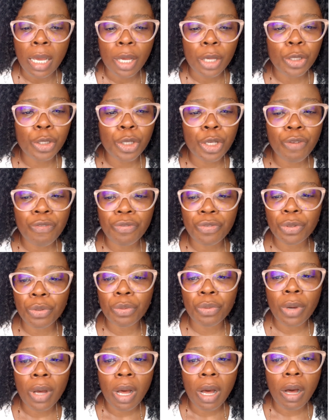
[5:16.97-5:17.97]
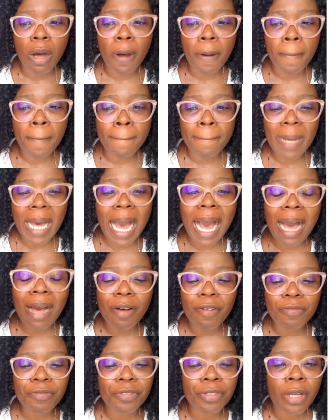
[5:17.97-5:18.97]
If you
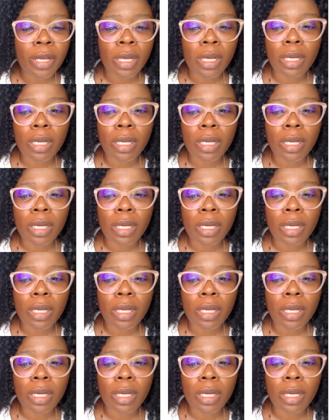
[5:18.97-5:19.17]
have